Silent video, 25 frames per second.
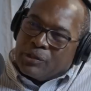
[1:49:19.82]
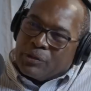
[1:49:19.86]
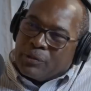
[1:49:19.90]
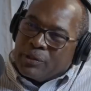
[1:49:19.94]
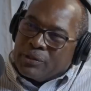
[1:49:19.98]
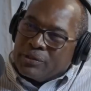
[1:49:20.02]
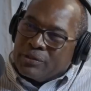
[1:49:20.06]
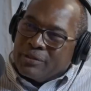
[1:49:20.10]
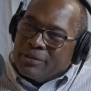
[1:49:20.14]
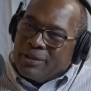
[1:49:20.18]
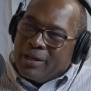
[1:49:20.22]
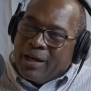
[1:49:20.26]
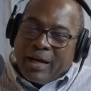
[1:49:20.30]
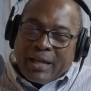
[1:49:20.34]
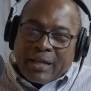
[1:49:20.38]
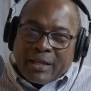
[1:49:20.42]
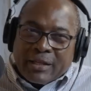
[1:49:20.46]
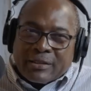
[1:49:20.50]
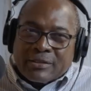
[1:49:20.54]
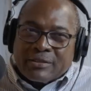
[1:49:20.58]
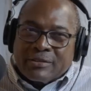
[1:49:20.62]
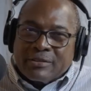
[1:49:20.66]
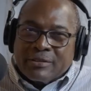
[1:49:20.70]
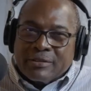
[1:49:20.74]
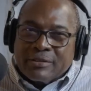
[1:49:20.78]
I ask you a question?
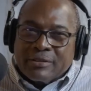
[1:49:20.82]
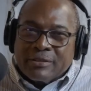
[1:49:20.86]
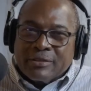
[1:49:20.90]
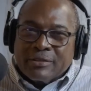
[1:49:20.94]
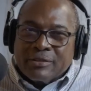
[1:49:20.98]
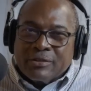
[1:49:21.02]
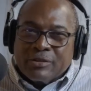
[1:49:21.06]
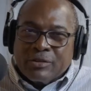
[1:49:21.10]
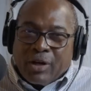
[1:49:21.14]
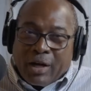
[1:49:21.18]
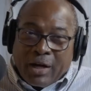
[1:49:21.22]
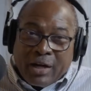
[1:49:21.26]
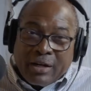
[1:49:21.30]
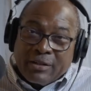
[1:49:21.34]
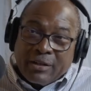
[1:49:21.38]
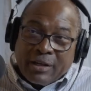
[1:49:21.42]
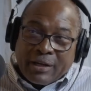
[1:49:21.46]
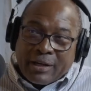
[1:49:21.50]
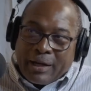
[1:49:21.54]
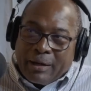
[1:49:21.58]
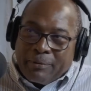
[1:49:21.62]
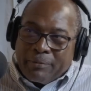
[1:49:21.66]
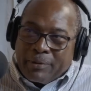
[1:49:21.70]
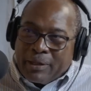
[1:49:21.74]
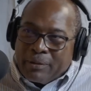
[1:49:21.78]
Alex,
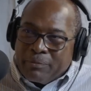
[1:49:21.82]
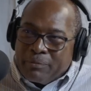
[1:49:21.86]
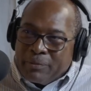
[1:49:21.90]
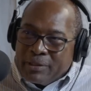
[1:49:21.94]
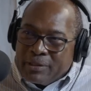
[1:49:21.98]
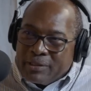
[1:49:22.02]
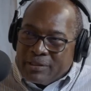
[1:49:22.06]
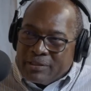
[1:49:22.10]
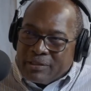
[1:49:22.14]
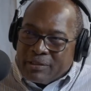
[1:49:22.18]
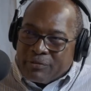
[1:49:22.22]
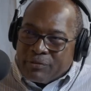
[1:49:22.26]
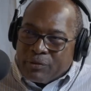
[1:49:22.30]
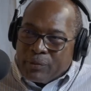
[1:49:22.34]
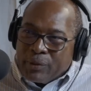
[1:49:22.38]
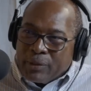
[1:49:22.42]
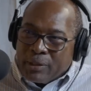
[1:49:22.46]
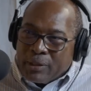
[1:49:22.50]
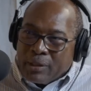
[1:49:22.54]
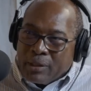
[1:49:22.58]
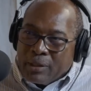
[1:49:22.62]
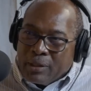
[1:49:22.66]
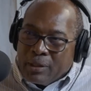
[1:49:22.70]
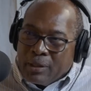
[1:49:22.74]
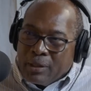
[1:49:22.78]
aren't there cabinet meetings every
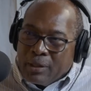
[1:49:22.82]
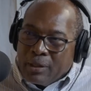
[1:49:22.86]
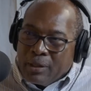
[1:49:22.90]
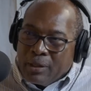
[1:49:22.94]
week?